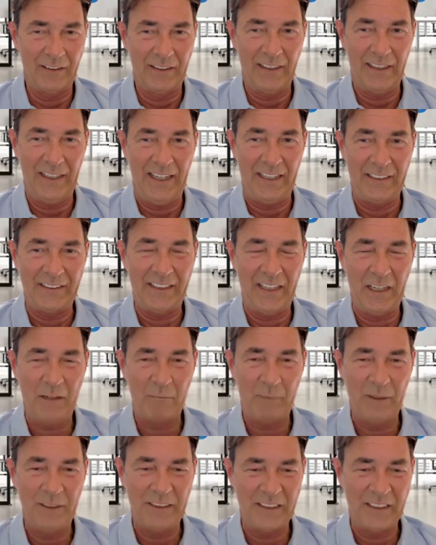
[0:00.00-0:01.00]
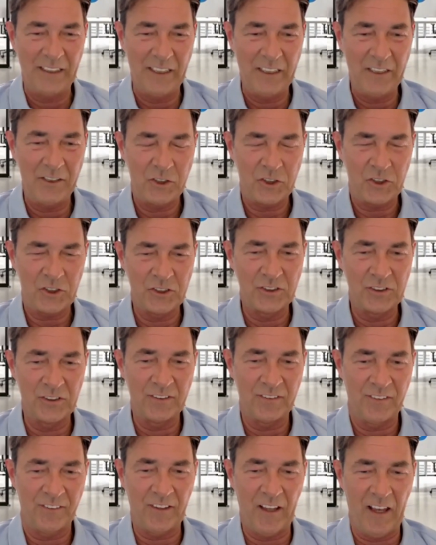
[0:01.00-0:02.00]
had
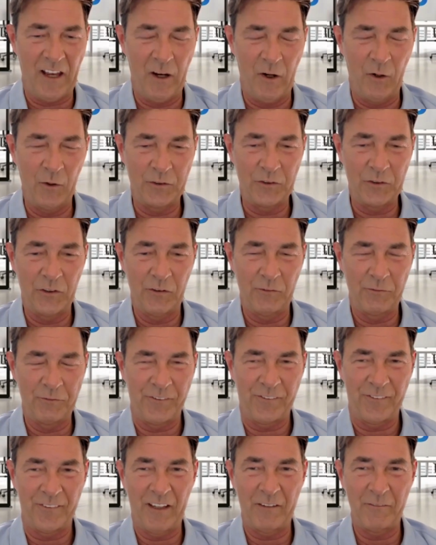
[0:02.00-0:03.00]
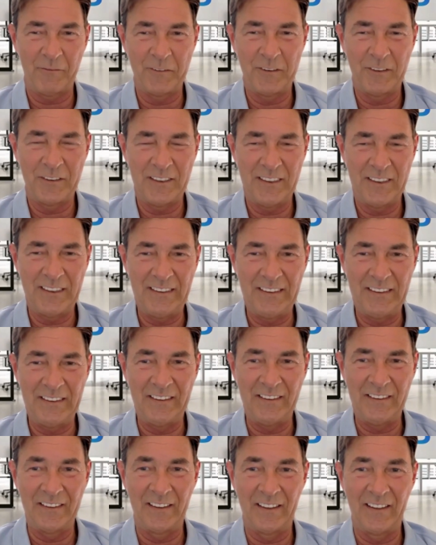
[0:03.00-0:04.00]
applications out of
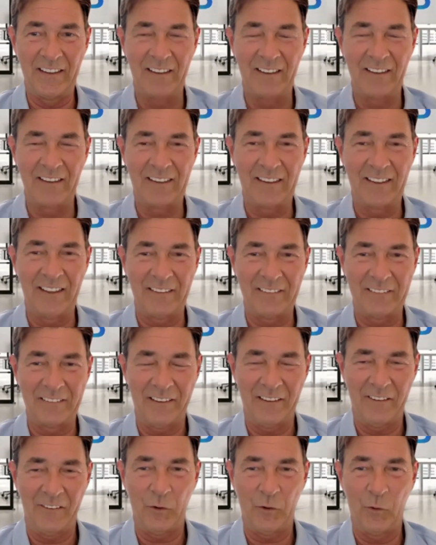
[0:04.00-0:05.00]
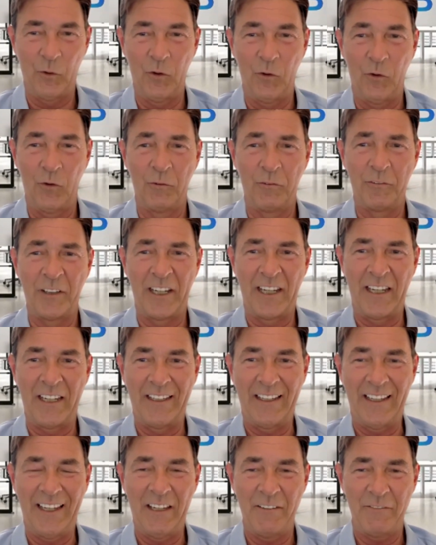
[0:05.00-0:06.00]
17 countries all over
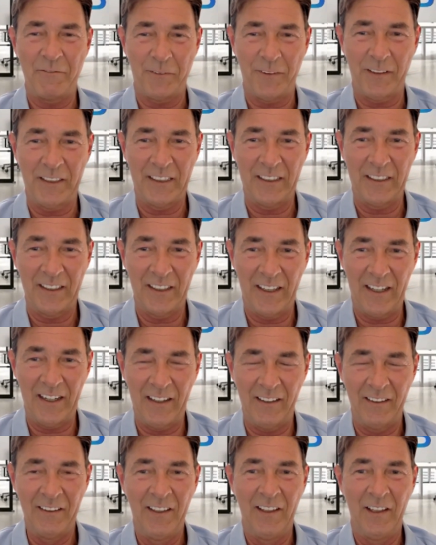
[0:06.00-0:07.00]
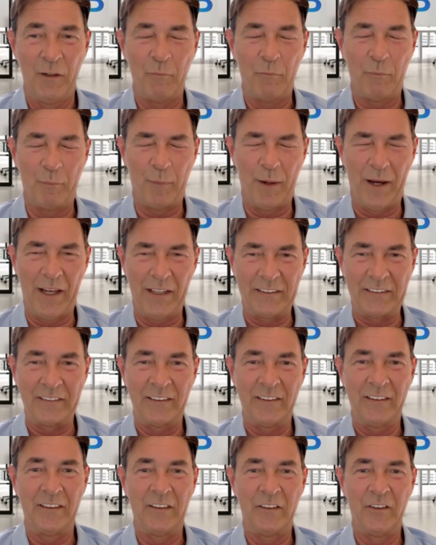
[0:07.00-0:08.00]
Africa, but
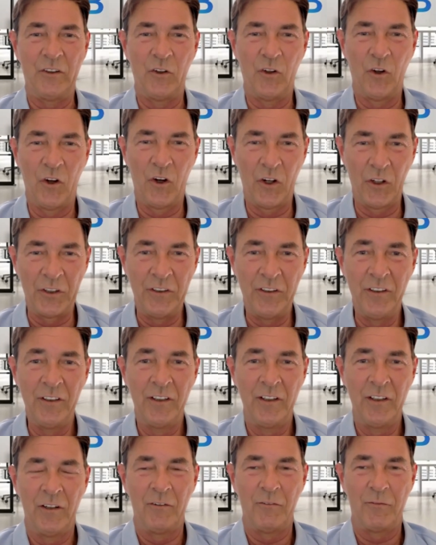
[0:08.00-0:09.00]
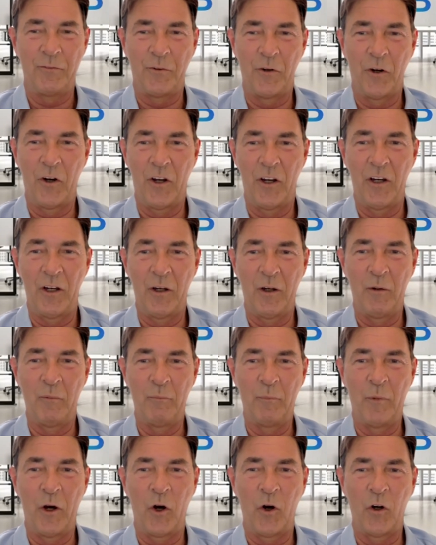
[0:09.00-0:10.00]
none for a
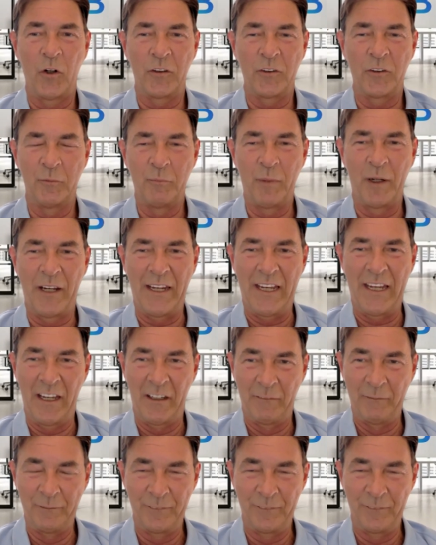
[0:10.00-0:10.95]
Moroccan buyer.